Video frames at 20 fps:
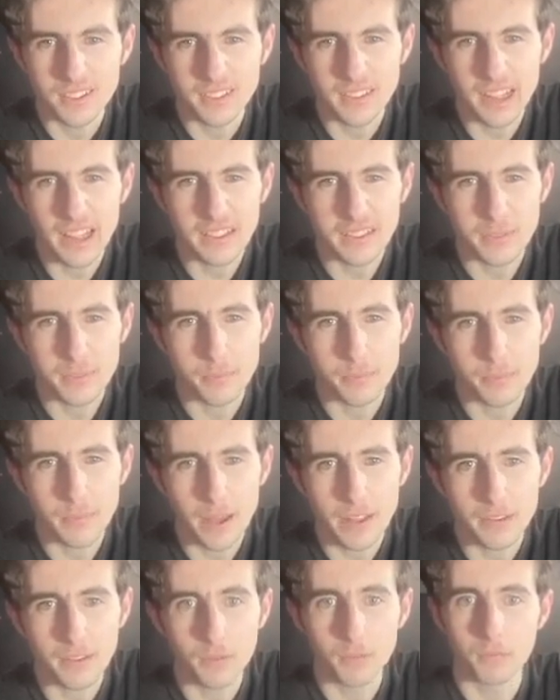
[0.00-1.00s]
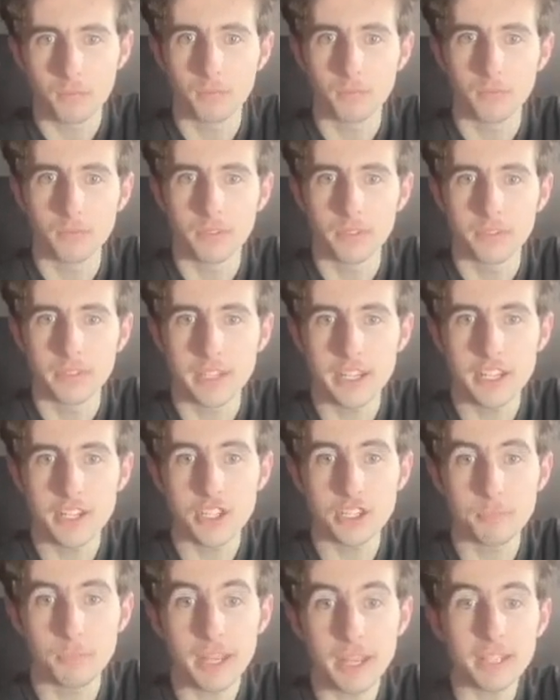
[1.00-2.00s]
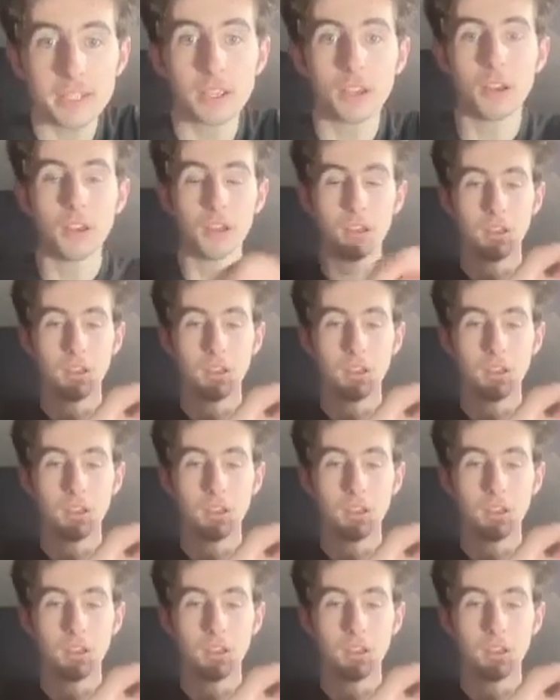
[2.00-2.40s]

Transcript: That's a that. Did he just blink?